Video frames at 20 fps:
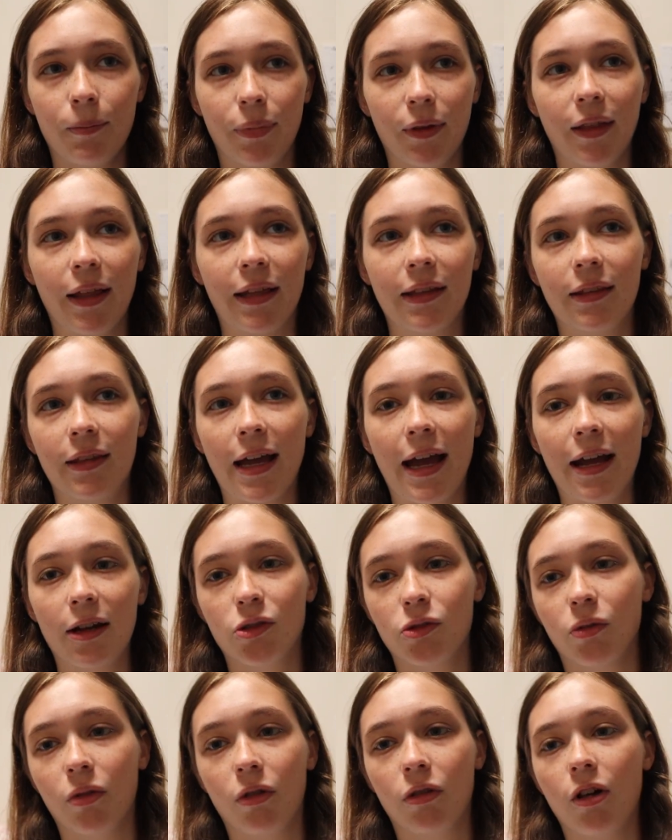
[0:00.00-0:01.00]
But like the
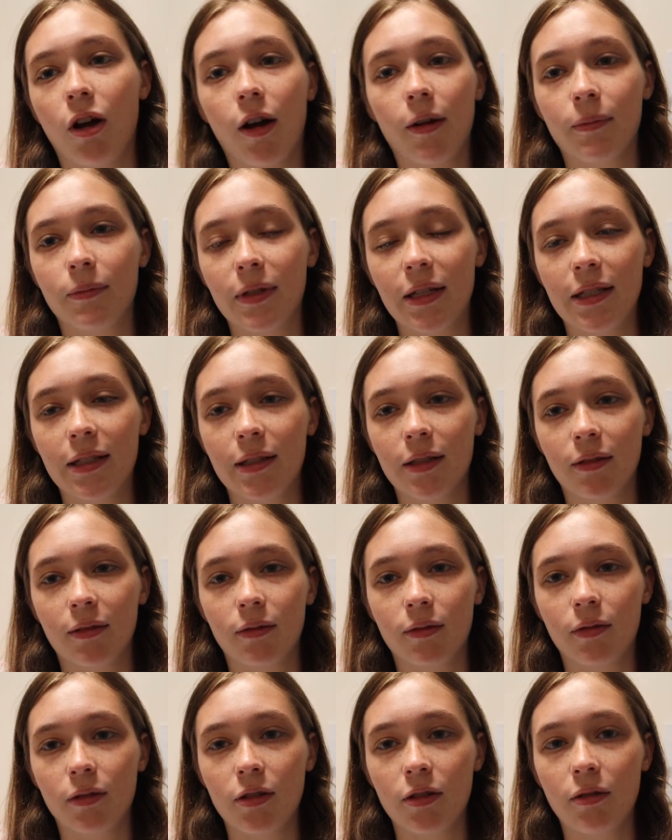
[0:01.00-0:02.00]
actual alarm didn't
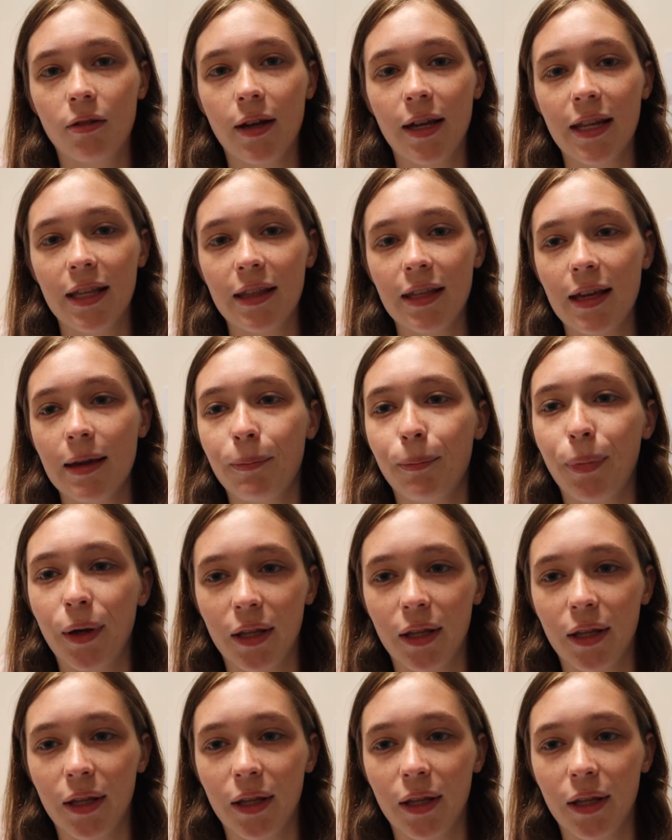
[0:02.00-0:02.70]
do anything,